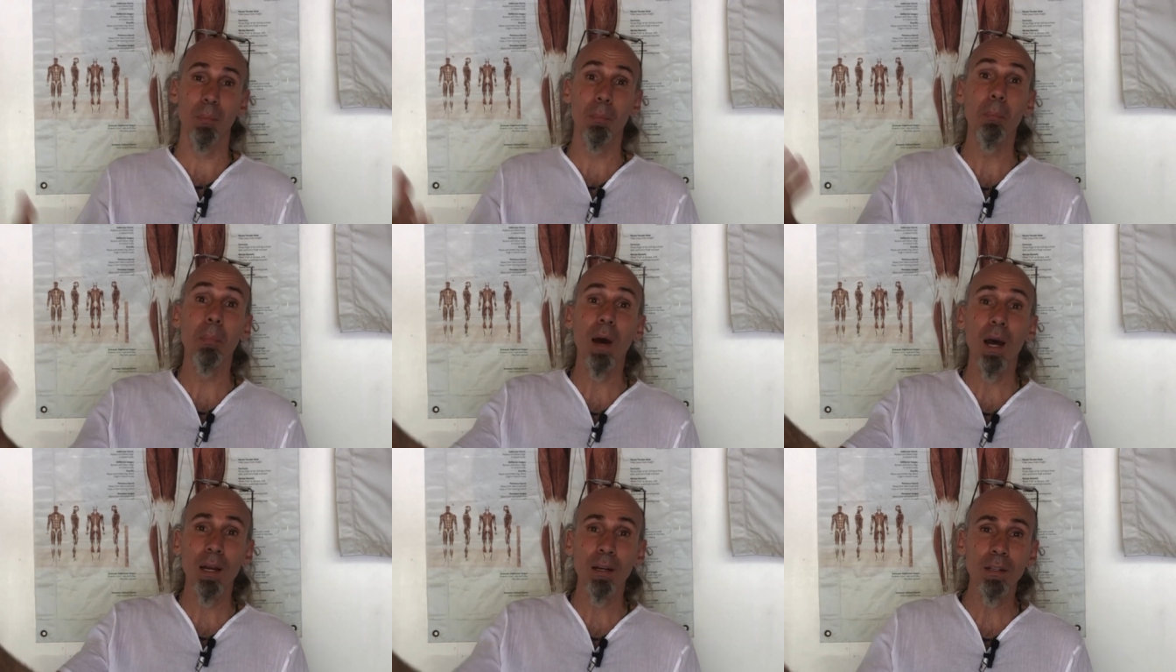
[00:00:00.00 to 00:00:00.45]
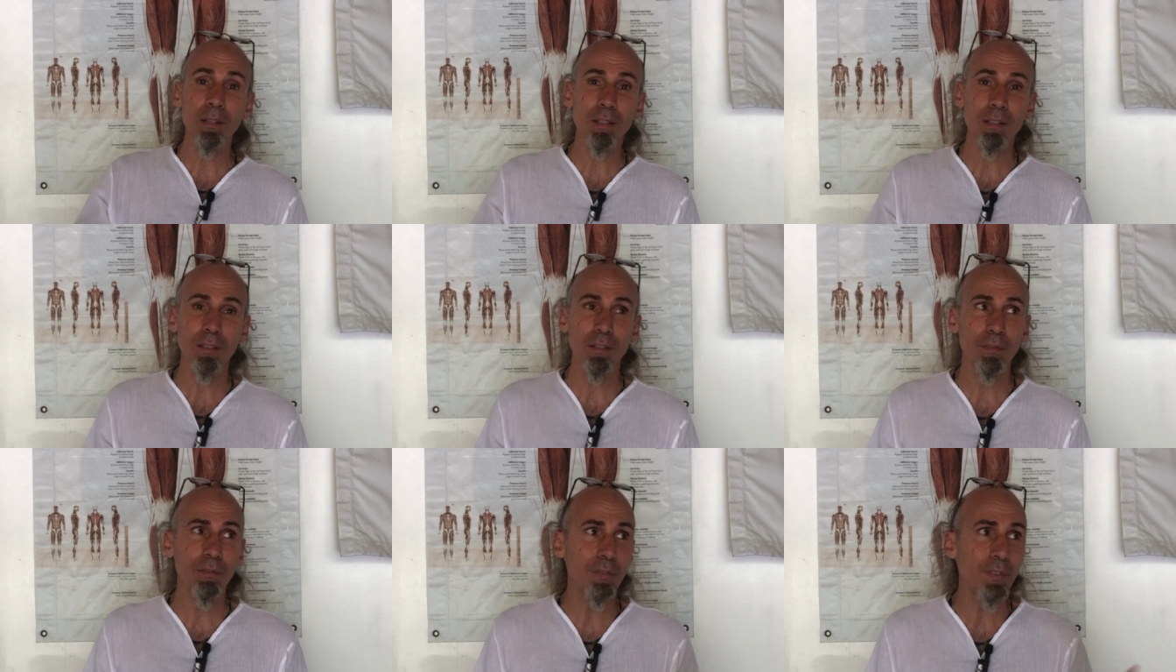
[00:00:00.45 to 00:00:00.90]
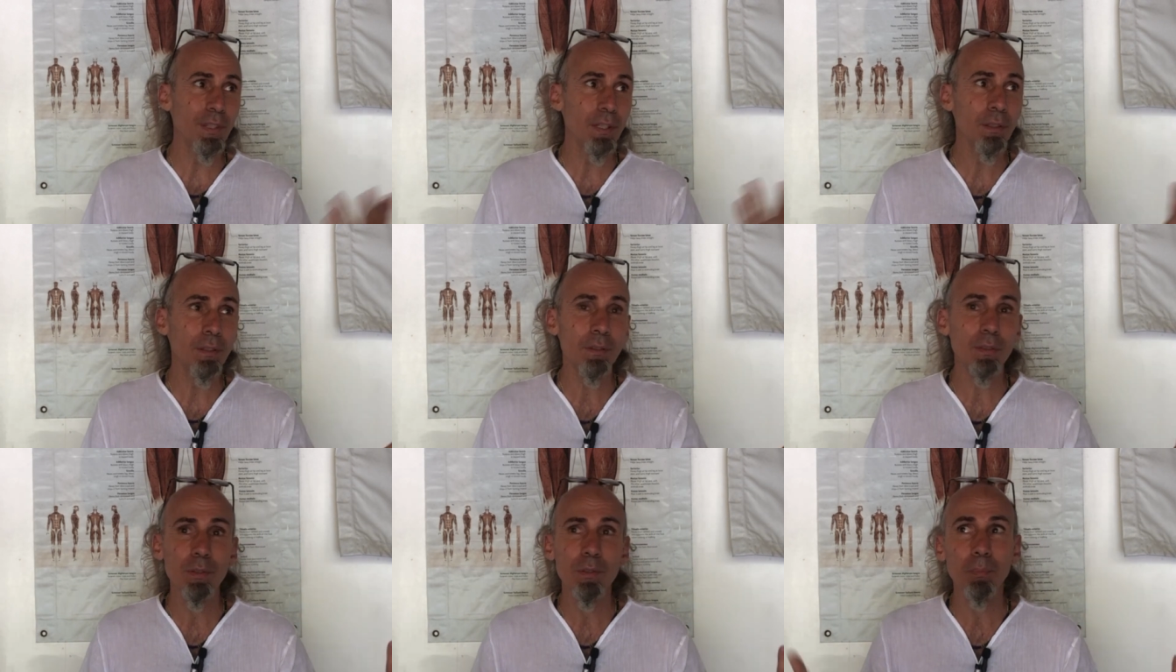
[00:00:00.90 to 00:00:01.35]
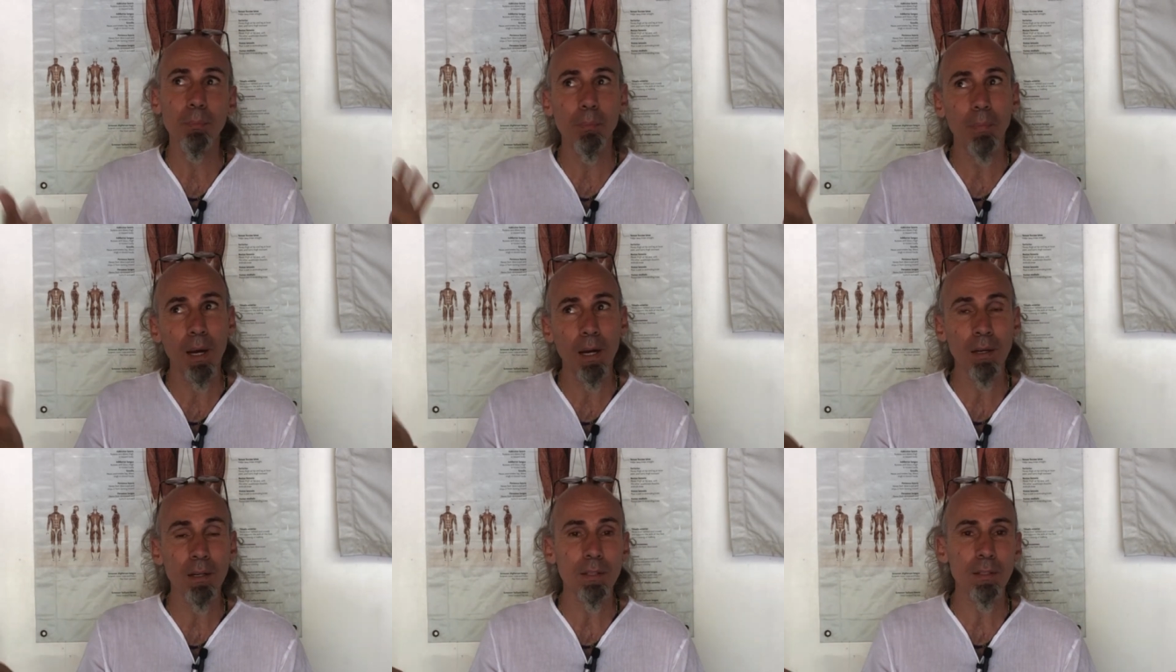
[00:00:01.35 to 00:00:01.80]
Mars, Venus,
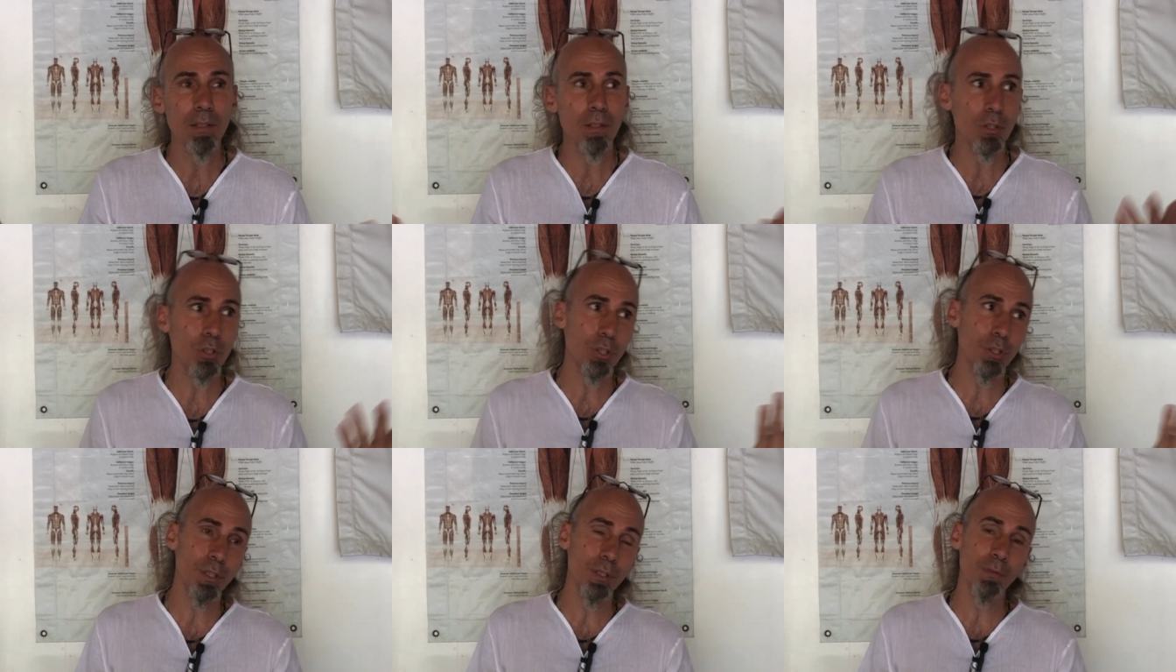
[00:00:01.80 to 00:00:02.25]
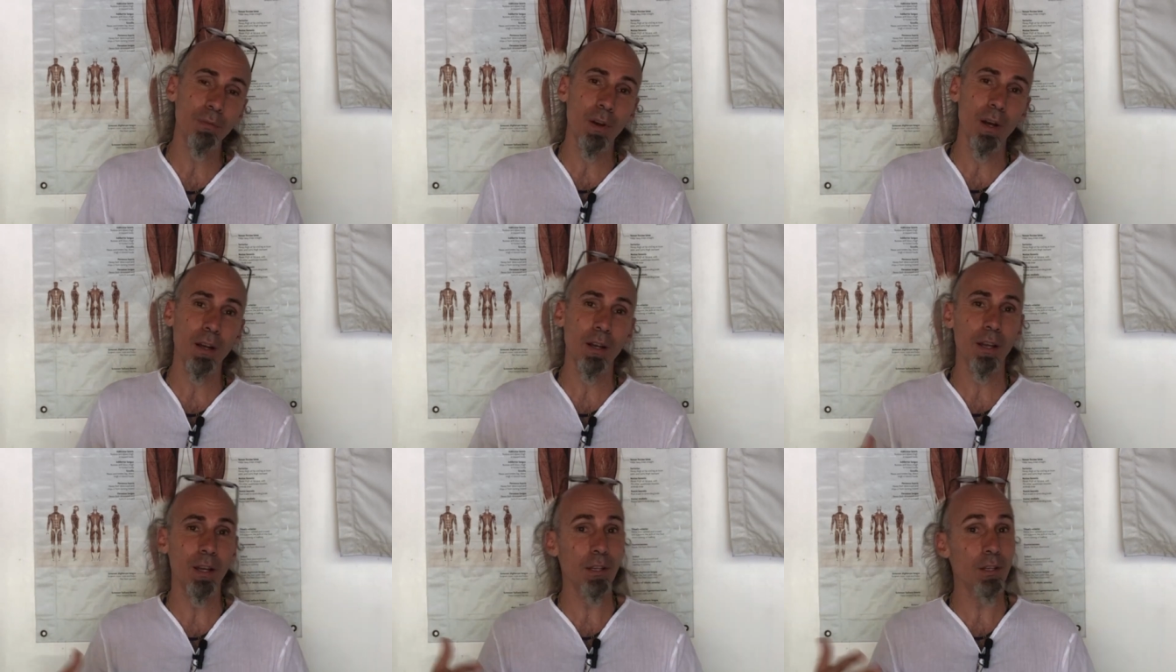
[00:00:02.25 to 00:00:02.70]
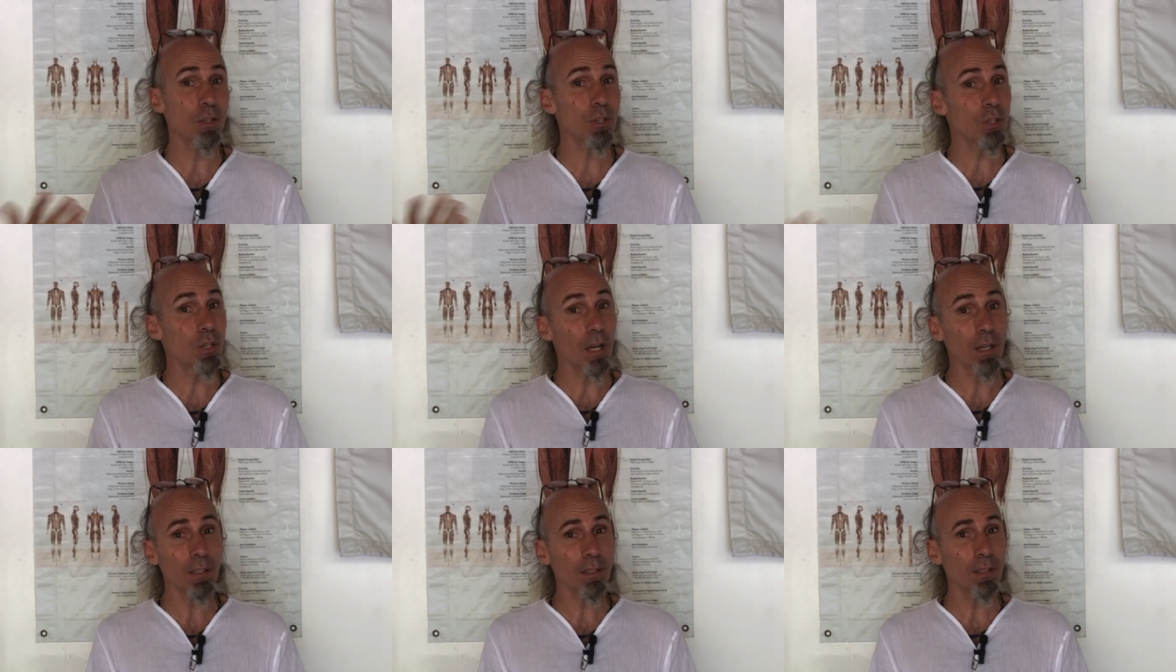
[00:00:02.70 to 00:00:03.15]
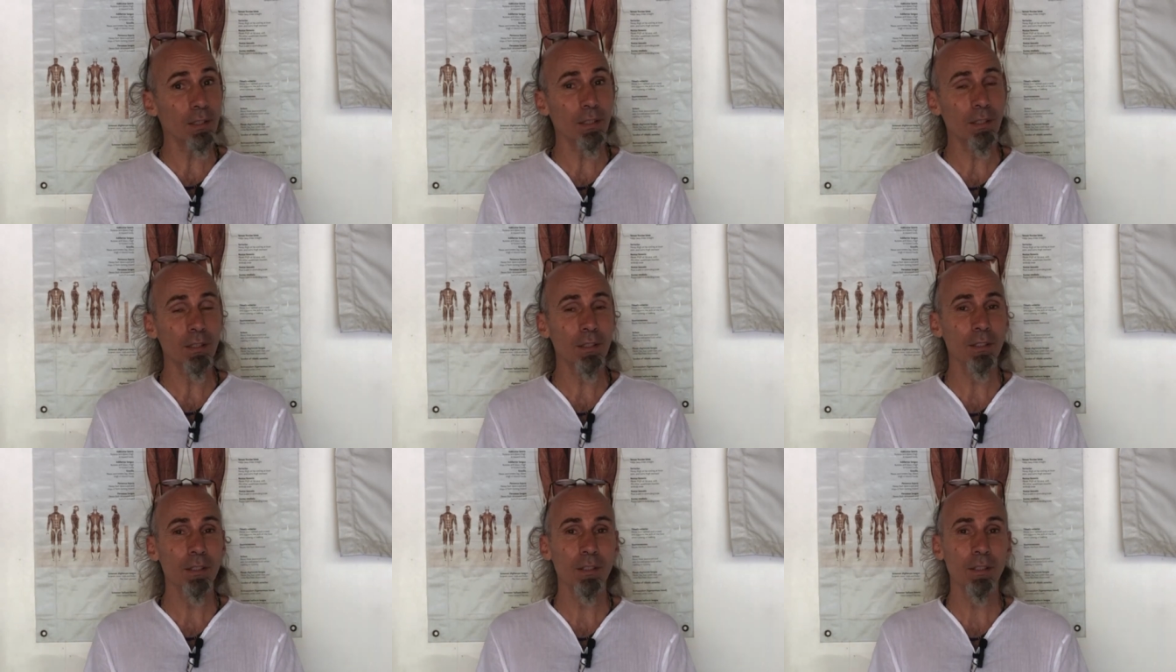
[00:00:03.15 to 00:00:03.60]
Mars, Shiva and
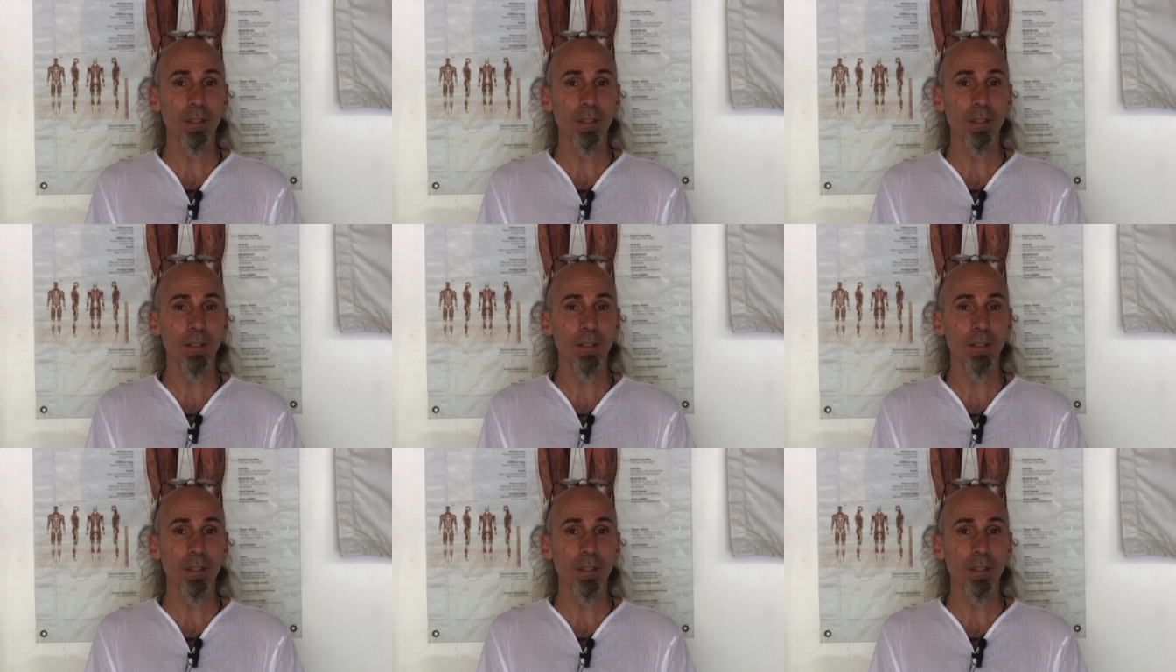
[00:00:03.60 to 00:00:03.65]
Shakti,